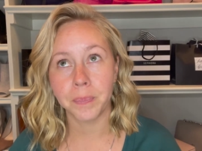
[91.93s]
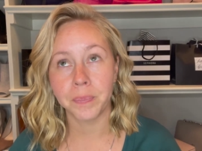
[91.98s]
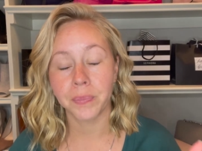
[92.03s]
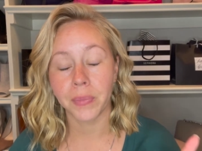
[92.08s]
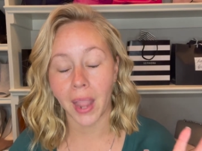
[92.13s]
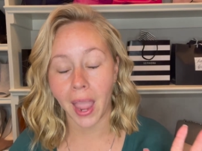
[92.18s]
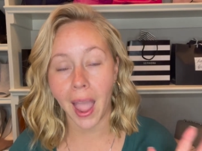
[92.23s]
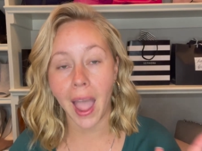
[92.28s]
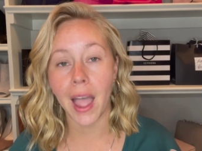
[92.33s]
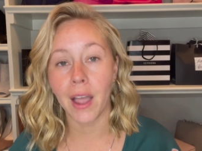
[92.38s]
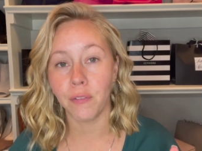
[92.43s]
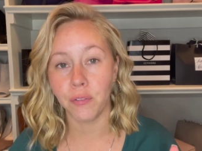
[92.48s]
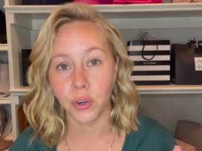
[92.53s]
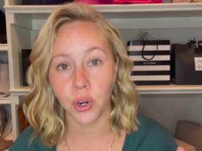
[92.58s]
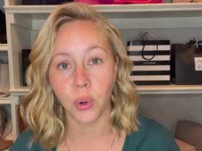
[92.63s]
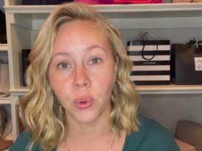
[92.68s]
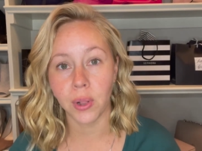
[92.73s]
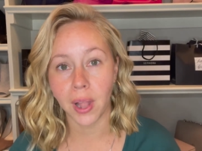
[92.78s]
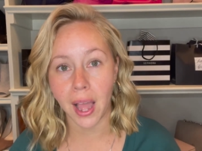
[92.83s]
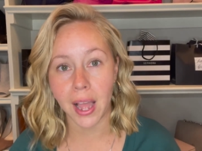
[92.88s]
have
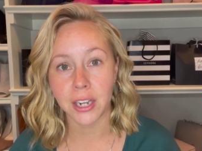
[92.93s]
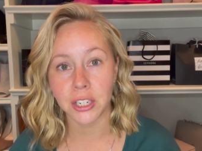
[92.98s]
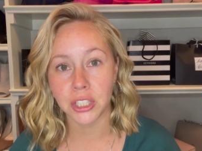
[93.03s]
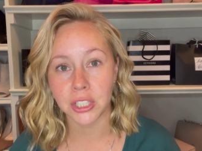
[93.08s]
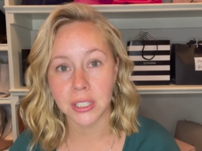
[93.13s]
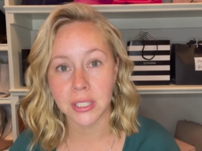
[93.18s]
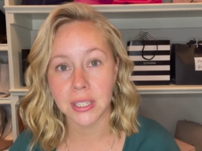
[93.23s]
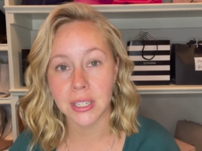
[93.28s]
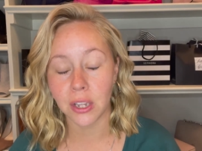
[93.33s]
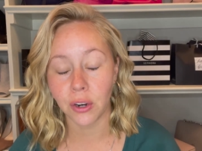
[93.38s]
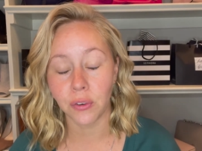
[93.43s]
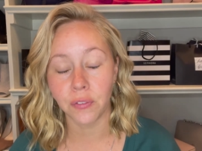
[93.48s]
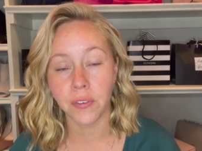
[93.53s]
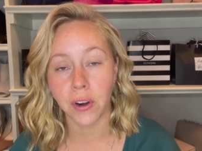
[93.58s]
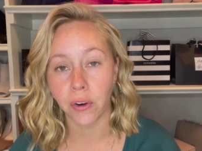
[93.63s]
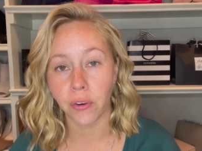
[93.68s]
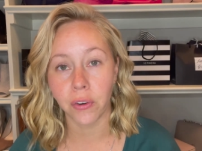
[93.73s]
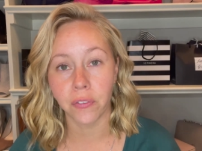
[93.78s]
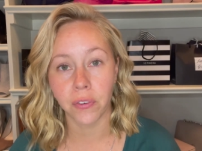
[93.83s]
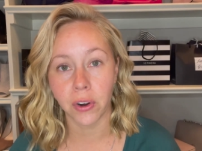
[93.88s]
no lashes. They're
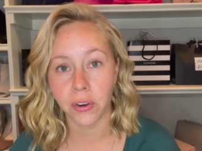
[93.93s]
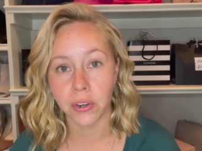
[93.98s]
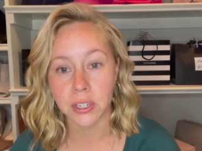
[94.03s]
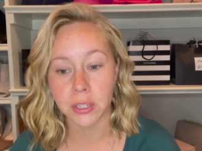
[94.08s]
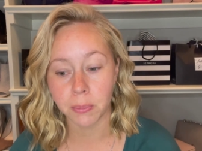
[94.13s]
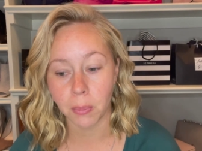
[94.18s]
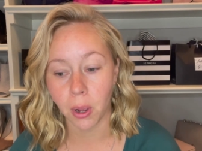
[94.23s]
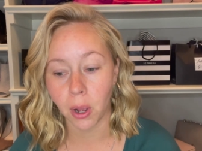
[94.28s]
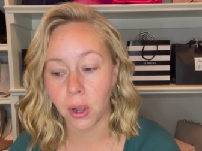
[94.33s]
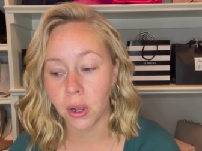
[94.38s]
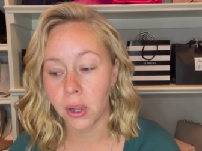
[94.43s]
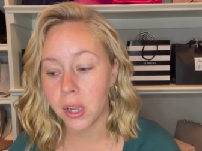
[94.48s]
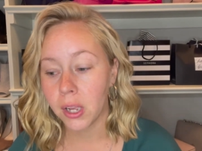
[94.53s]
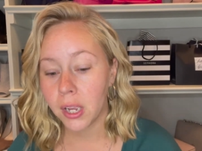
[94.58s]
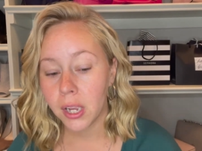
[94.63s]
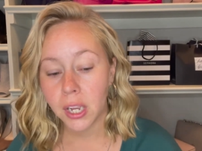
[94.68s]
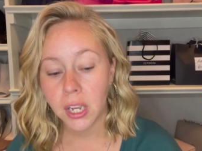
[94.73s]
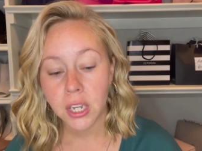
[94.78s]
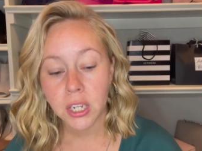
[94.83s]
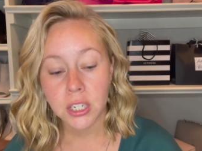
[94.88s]
very, very small.
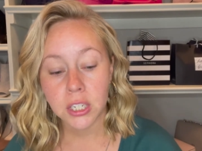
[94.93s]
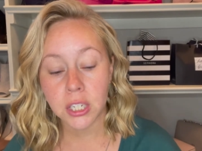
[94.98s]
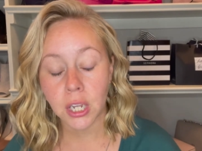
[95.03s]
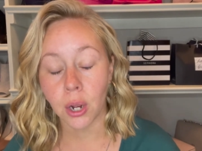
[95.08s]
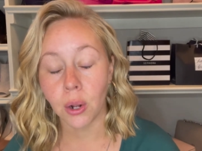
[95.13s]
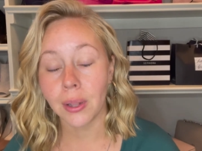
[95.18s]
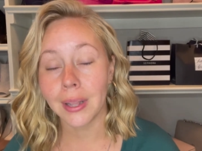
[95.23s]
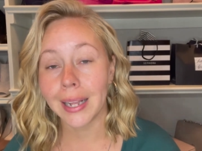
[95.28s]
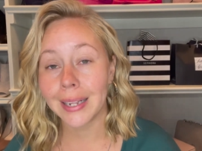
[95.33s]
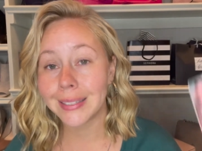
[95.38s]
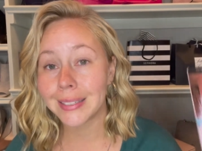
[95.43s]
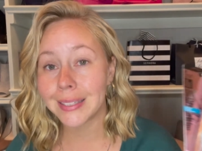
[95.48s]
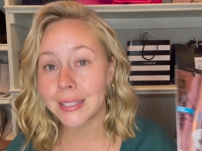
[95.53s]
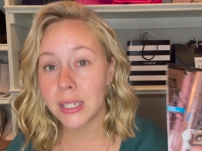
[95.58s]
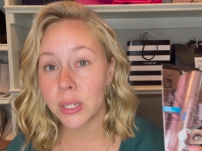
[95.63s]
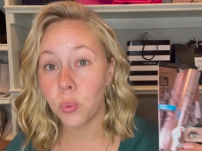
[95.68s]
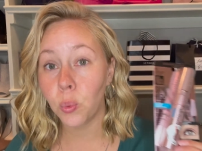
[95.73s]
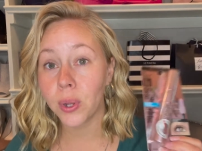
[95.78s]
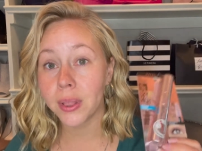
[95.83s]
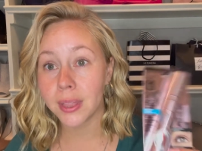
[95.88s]
So let's see
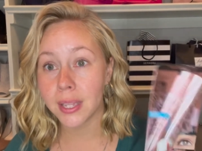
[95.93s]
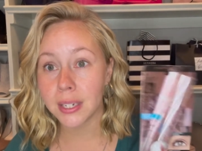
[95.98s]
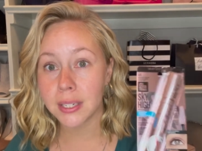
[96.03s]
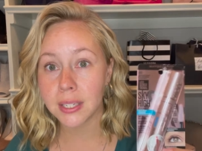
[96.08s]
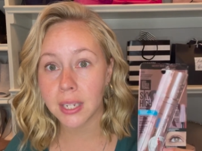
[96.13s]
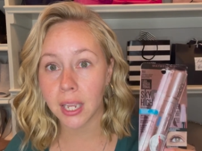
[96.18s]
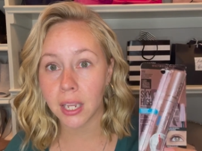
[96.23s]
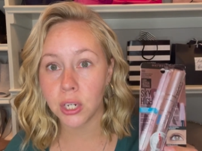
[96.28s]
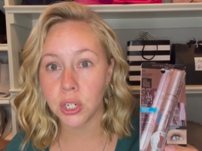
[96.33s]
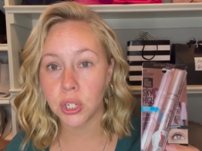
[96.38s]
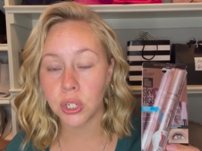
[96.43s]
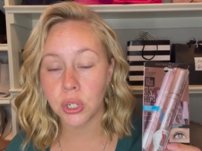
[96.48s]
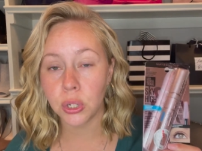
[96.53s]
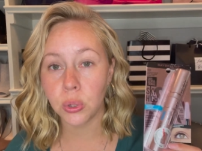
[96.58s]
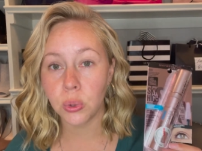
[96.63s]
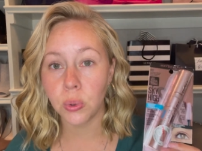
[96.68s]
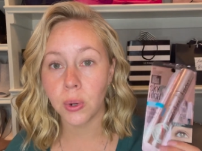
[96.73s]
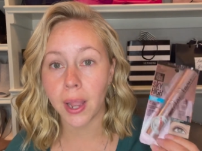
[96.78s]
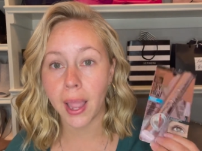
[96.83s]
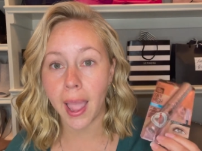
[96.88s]
what this can
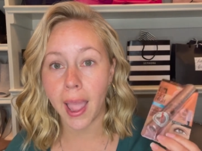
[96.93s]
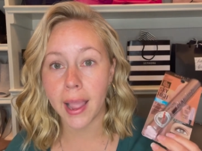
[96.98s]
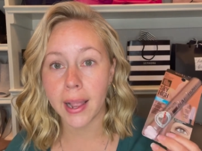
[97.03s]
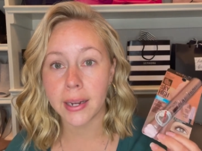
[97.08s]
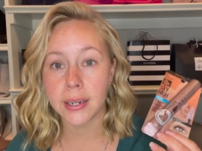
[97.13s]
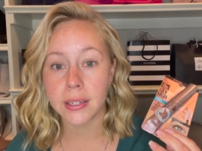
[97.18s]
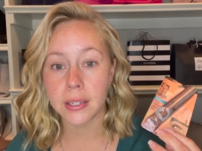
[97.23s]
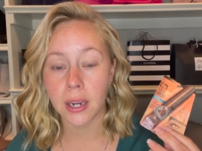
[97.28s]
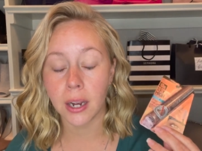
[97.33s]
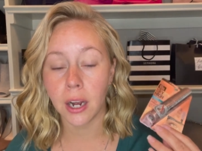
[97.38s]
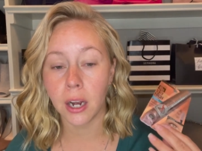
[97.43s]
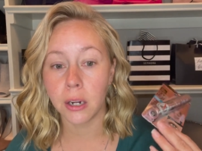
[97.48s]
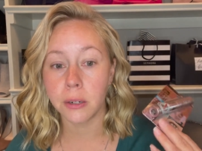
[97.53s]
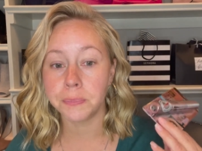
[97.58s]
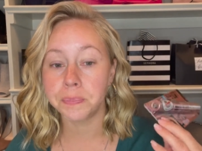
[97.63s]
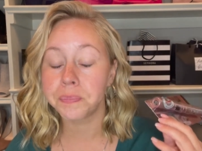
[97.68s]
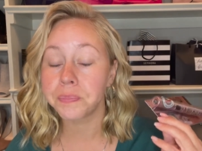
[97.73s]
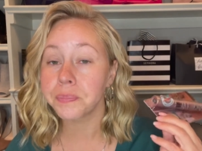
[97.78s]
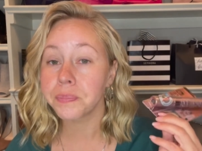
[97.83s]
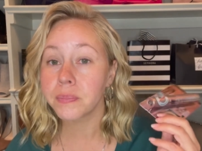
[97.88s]
do, and
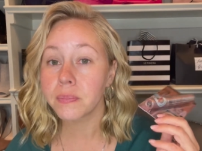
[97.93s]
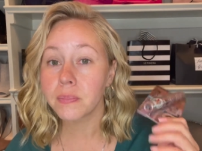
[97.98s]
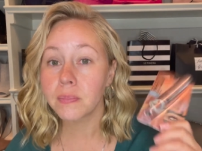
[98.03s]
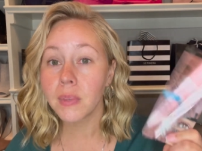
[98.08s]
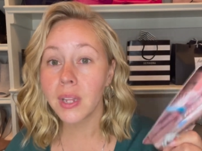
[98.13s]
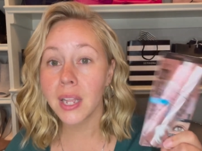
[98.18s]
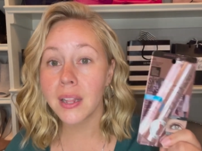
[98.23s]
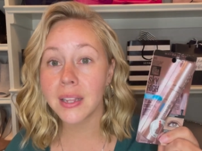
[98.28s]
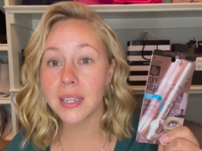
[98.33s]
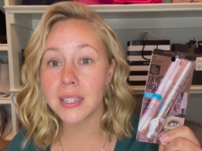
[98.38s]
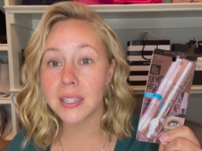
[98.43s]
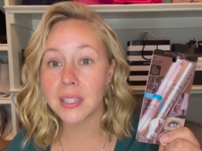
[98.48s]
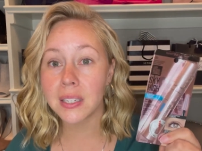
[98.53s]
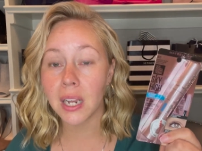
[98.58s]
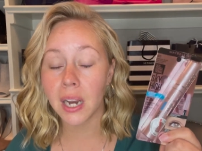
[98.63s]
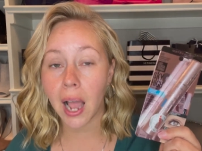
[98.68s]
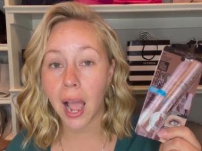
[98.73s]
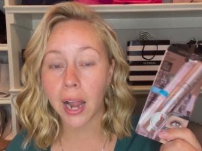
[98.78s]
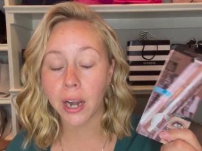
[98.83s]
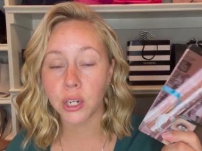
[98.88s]
this is an
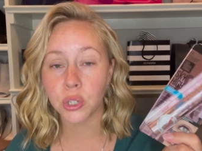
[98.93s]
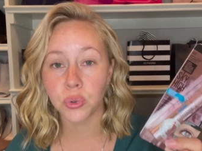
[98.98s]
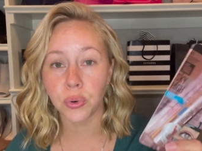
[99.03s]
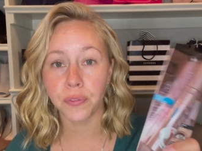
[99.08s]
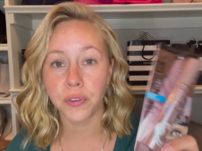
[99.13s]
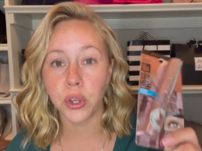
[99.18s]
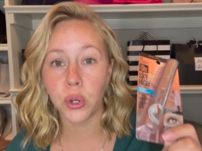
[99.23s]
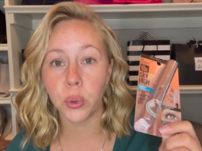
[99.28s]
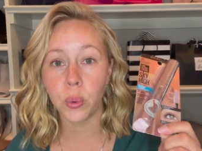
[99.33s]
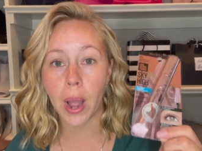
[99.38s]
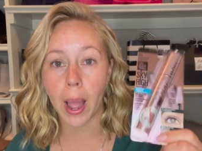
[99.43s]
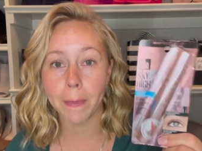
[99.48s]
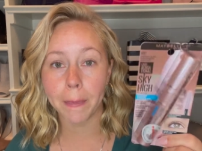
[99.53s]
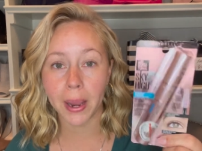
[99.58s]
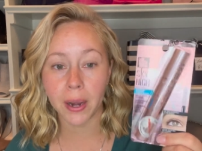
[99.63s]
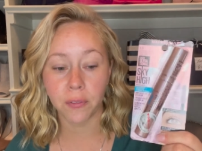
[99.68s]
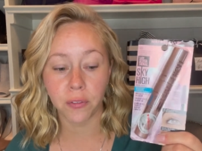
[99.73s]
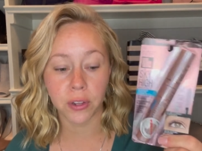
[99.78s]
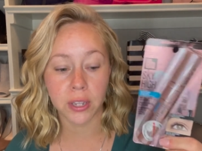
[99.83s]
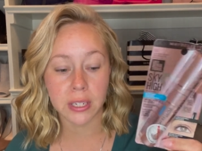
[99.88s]
honest review. I
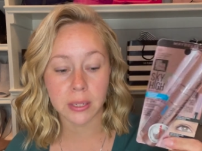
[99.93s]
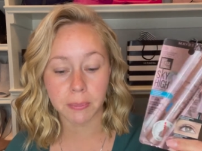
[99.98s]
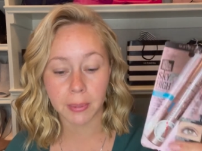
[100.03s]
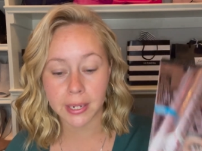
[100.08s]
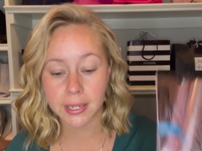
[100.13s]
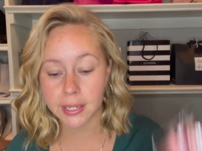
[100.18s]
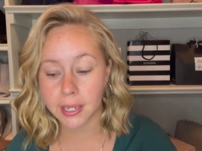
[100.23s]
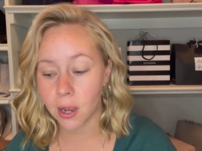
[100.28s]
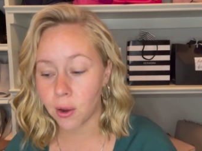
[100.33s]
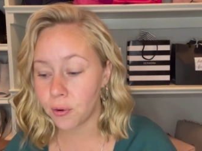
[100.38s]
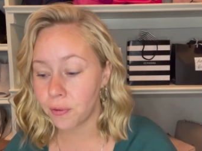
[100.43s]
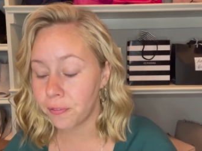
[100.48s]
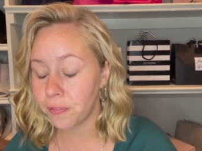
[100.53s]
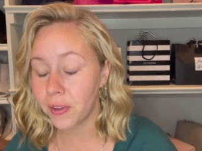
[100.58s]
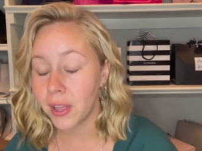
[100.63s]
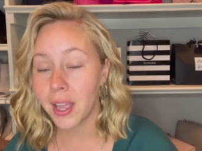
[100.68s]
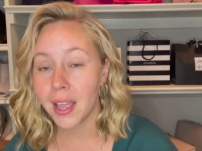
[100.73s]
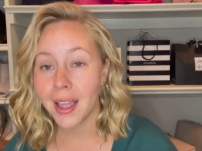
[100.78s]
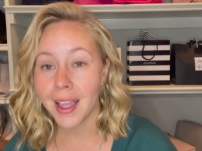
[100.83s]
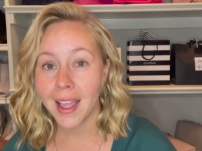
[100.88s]
paid for this myself,
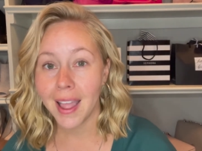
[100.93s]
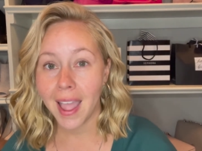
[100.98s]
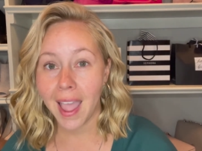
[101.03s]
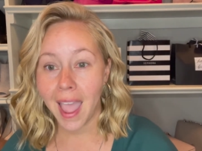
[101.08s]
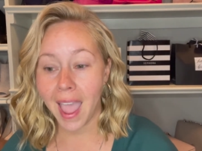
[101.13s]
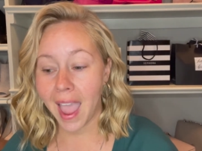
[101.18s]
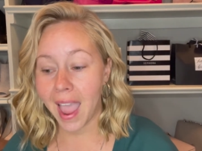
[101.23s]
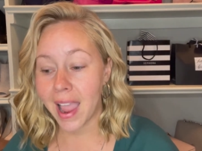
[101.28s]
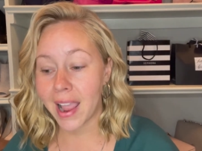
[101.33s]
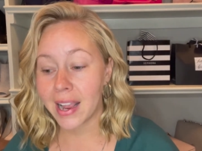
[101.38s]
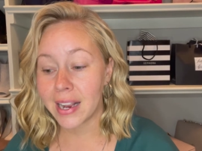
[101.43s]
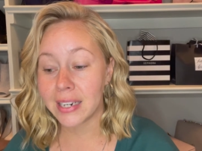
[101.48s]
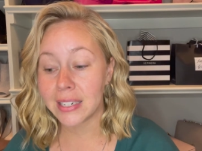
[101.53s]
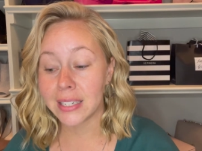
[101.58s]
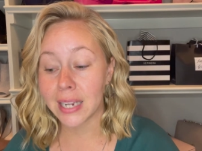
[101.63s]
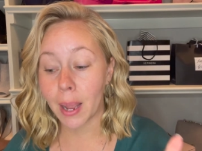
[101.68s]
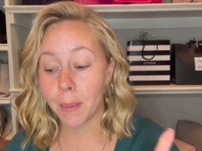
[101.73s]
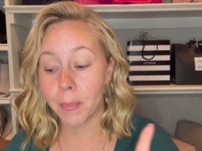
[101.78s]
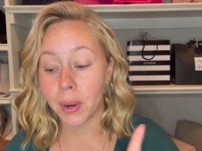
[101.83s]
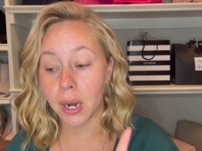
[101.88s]
and
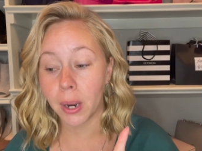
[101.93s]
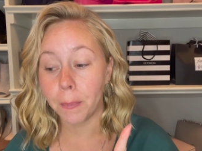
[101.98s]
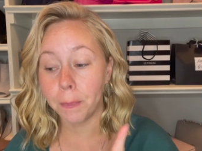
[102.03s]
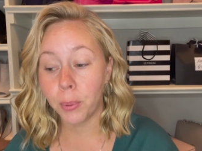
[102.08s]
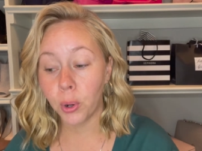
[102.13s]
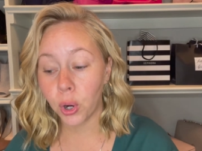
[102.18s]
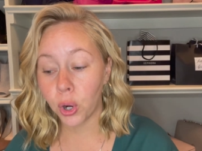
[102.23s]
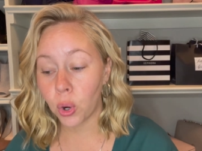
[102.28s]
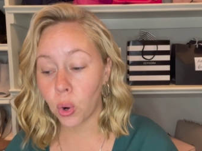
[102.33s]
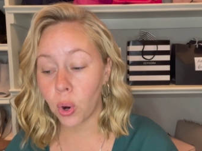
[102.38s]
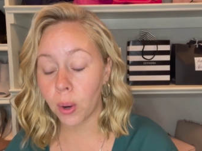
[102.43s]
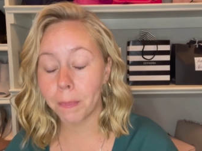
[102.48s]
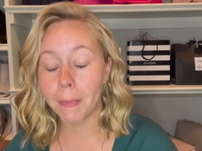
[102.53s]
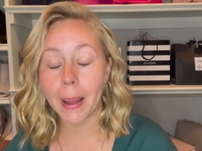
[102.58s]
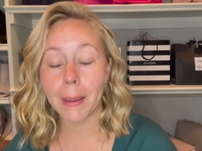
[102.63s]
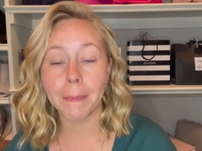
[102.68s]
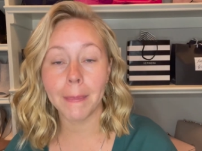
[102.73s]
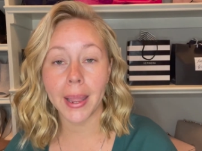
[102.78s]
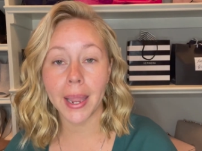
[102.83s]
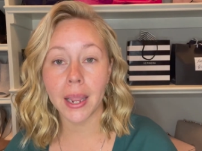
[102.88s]
I'm gonna put on my
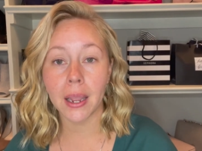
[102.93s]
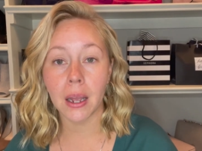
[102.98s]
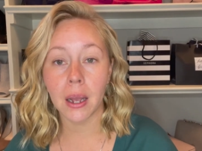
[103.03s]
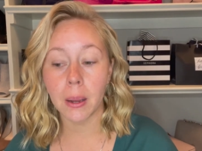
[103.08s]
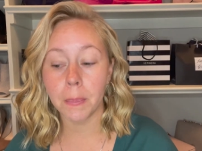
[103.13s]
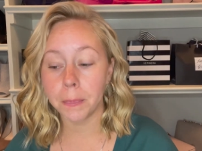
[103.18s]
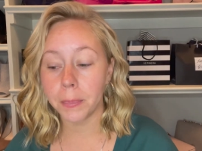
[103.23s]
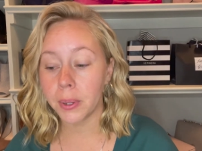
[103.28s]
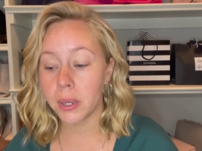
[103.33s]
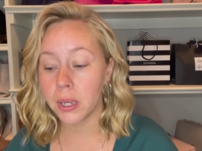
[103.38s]
makeup